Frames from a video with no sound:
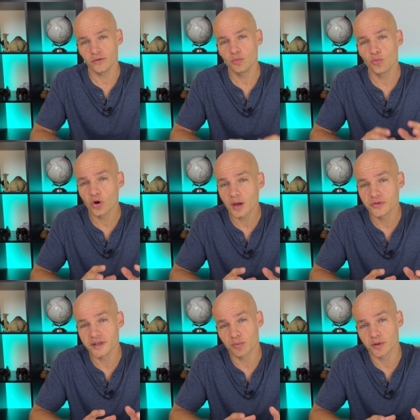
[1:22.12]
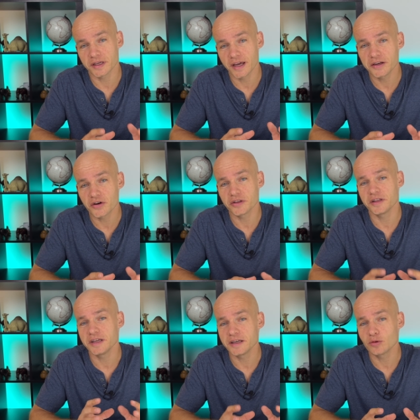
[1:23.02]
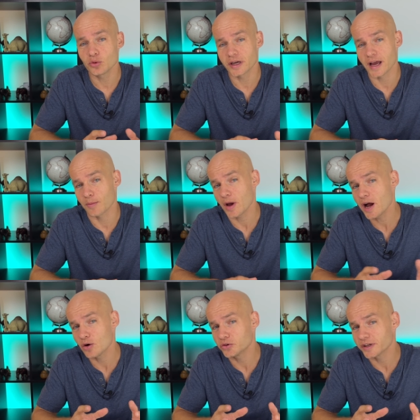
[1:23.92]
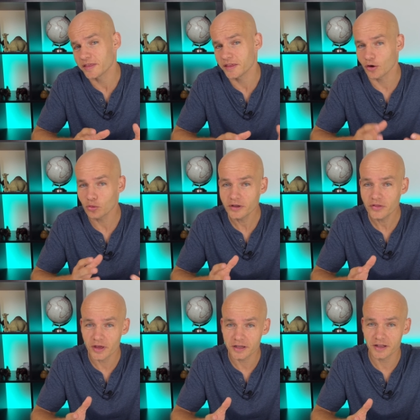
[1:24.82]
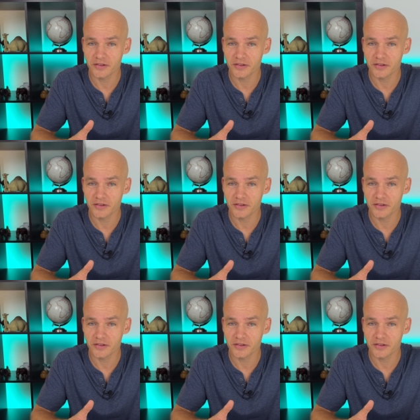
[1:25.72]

you pull up the applicator, the needle will come out, and the only thing that